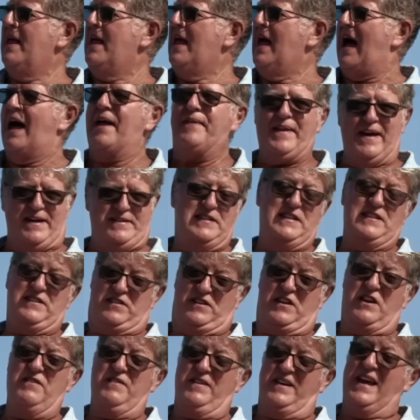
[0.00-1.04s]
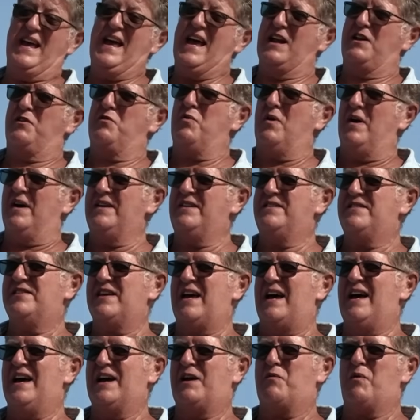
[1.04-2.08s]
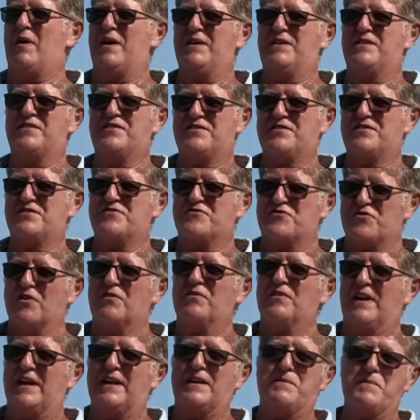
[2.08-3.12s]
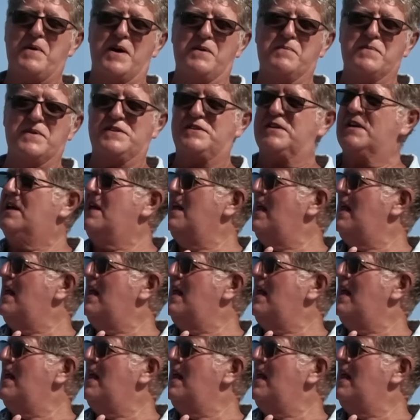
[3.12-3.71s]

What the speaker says: And that is going ahead quite strongly at the moment.